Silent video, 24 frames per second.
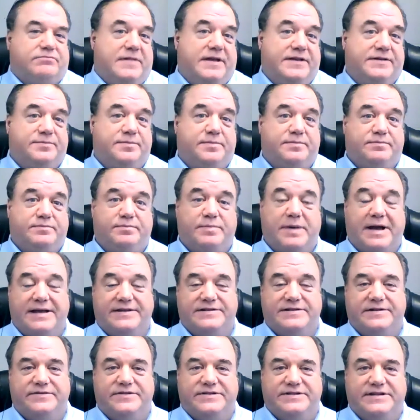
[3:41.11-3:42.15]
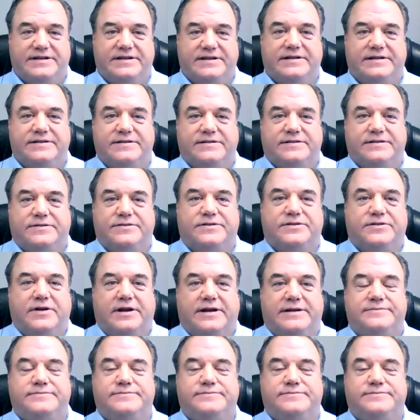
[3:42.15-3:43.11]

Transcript: as positive as it is. So it's great.